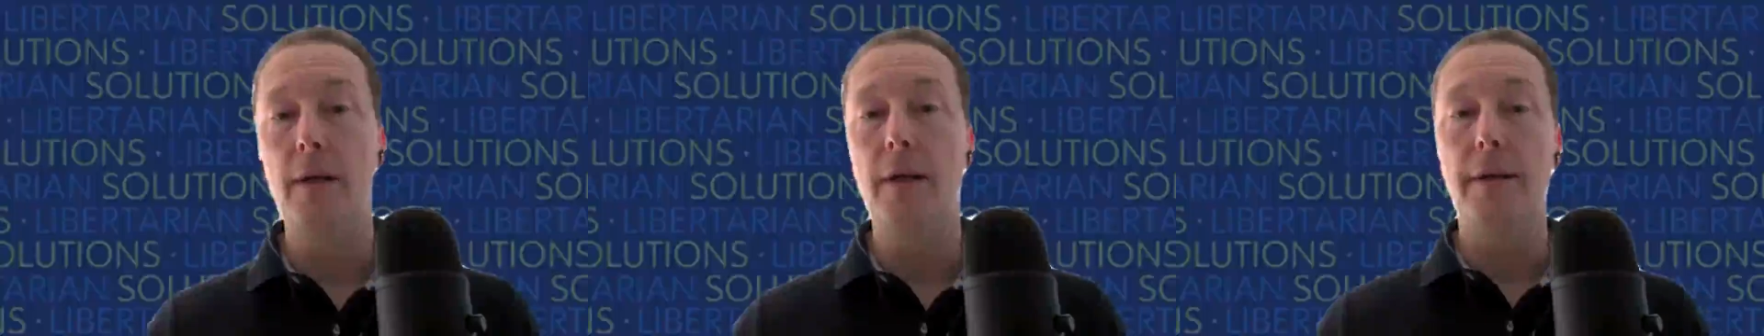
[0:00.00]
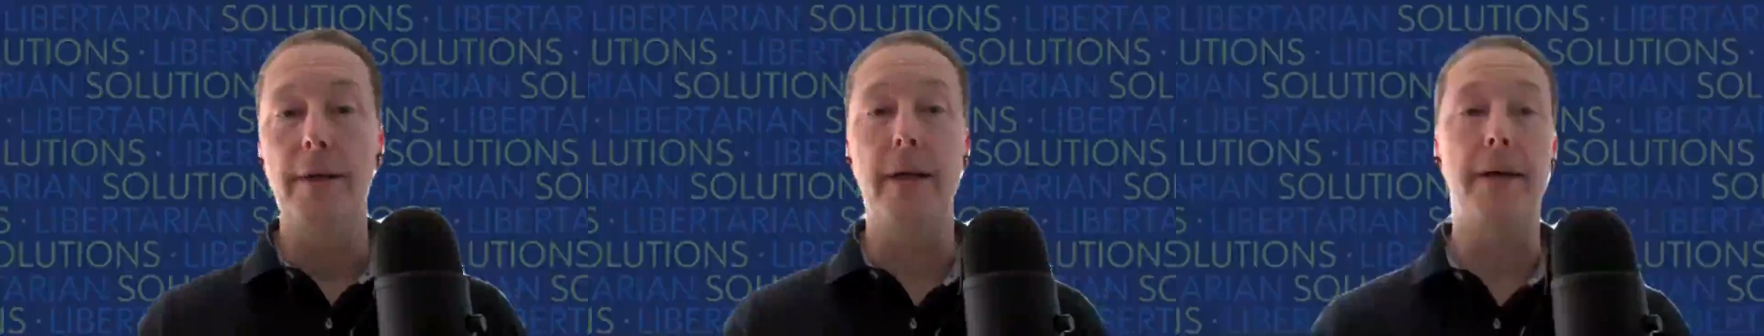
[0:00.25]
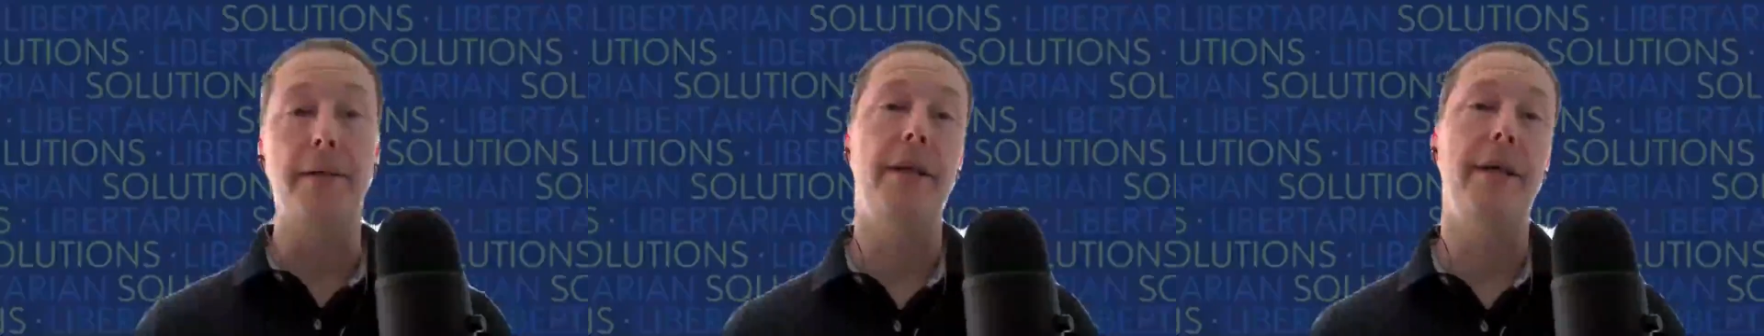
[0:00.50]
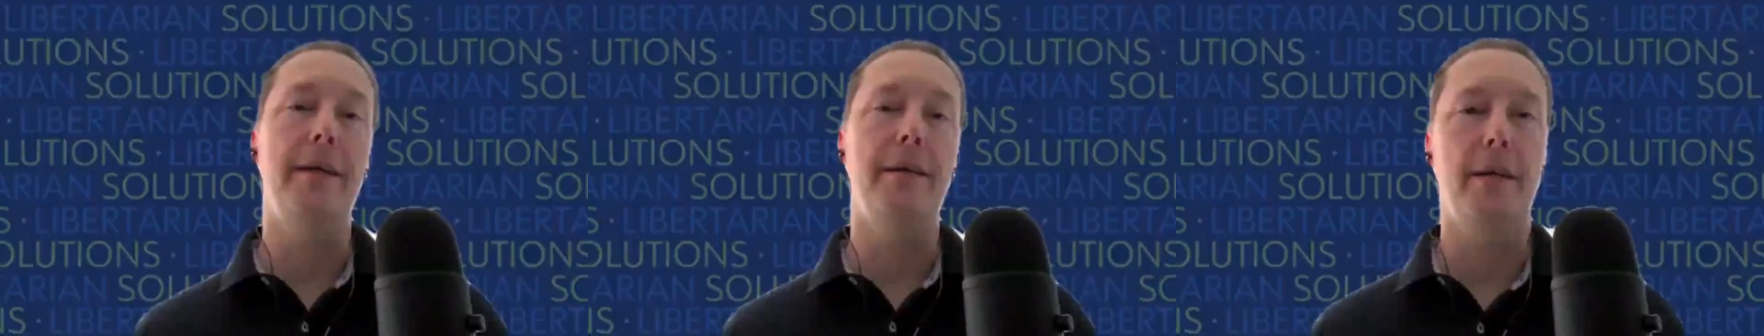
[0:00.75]
Yeah, it is,
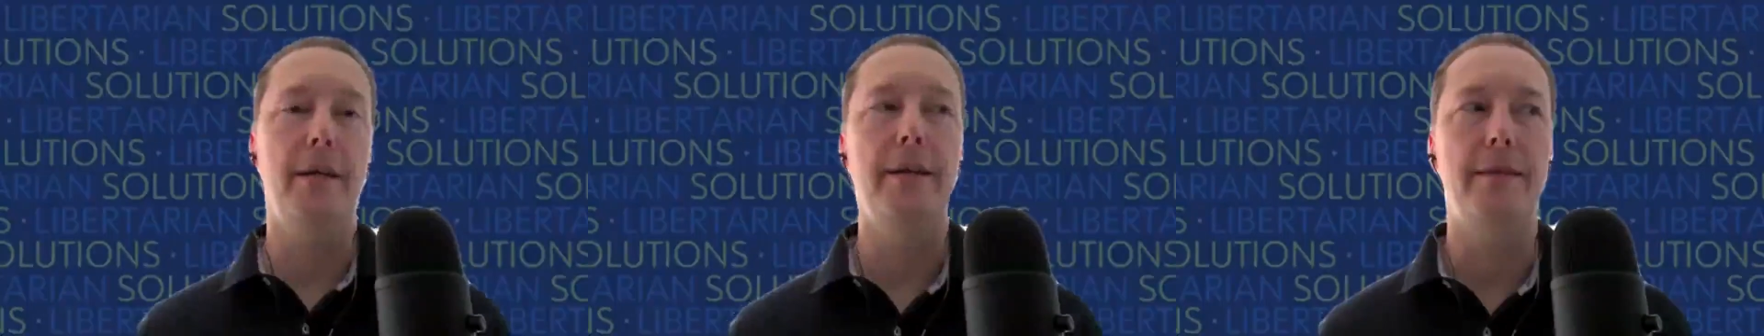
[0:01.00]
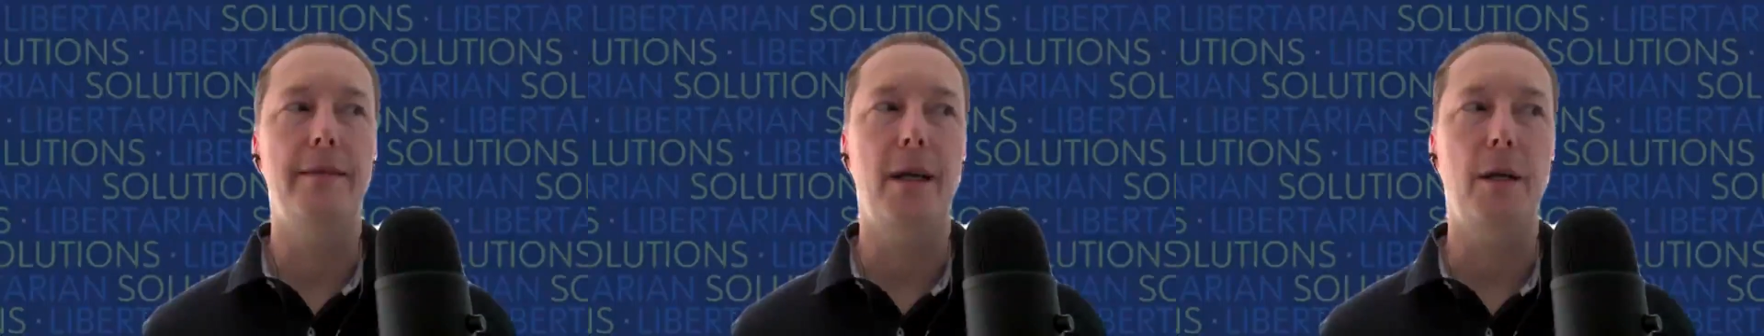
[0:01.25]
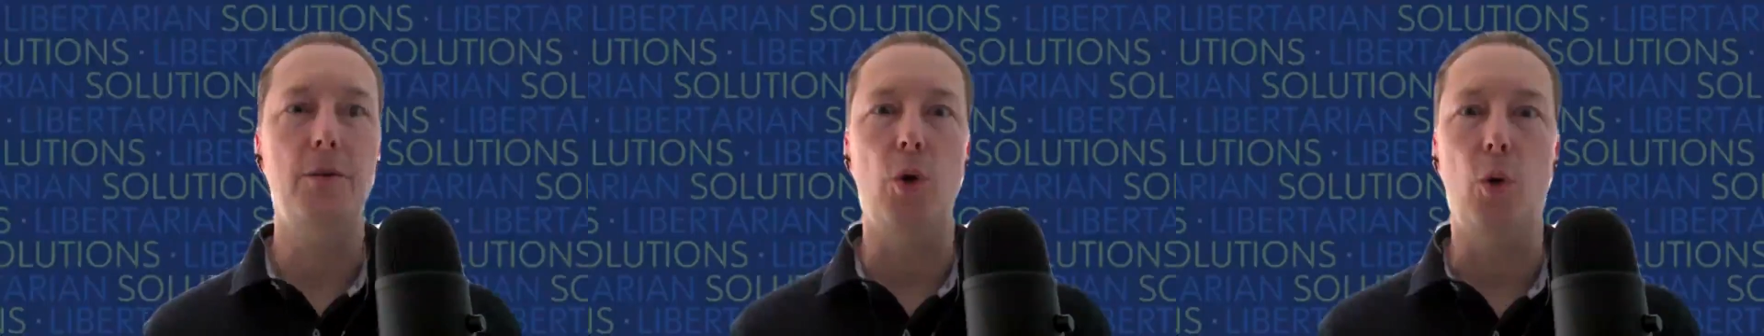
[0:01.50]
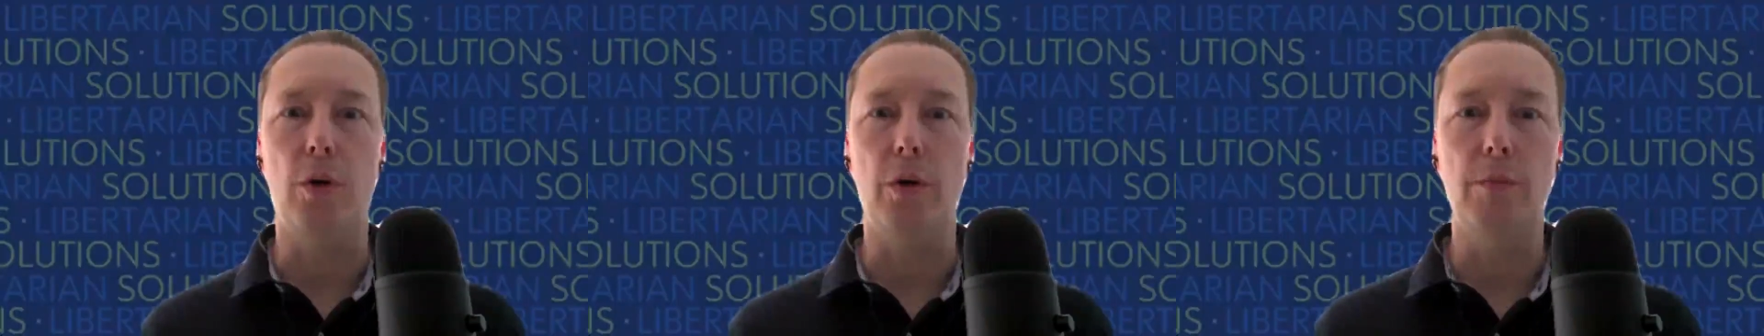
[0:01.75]
and it sounds
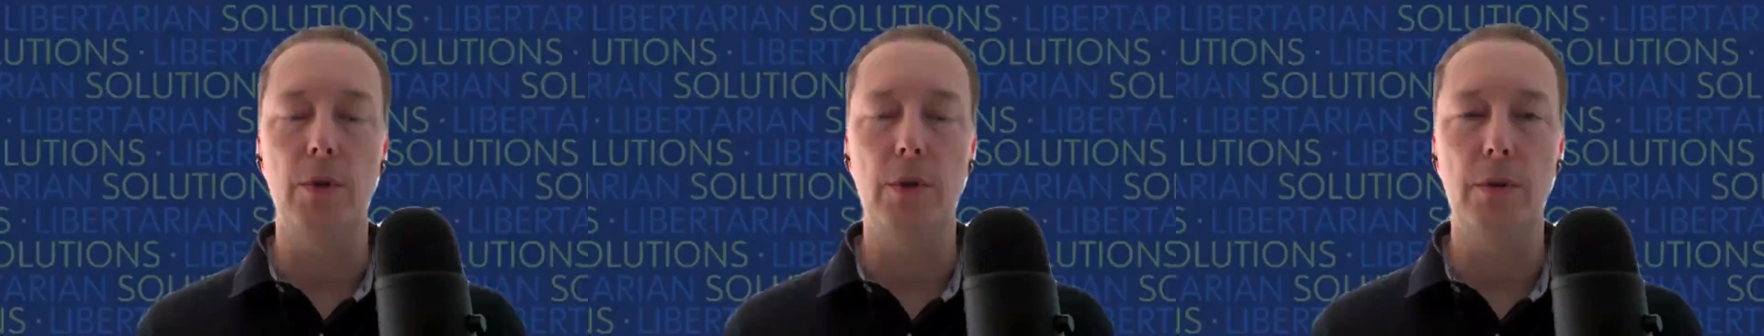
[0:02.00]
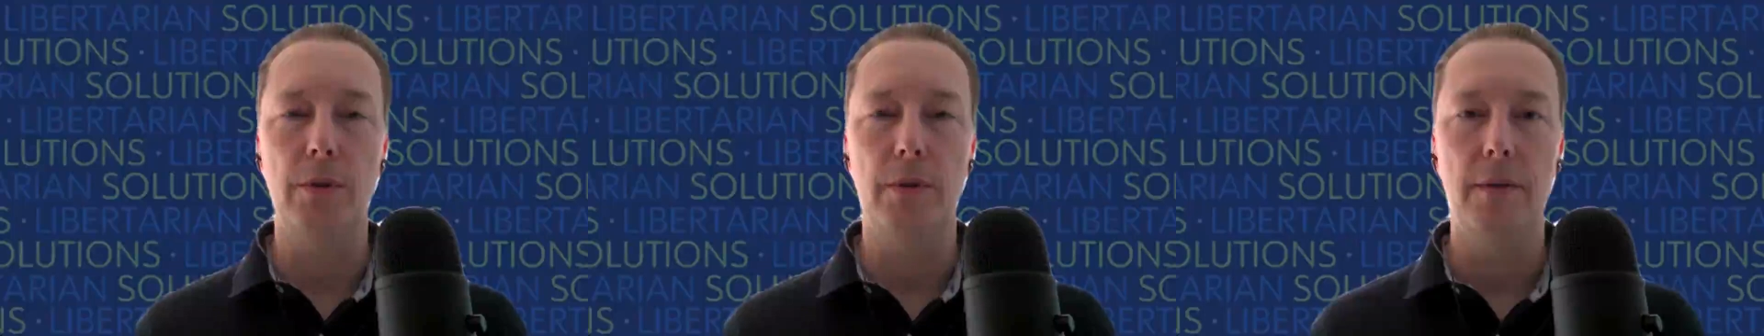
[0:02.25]
horrible.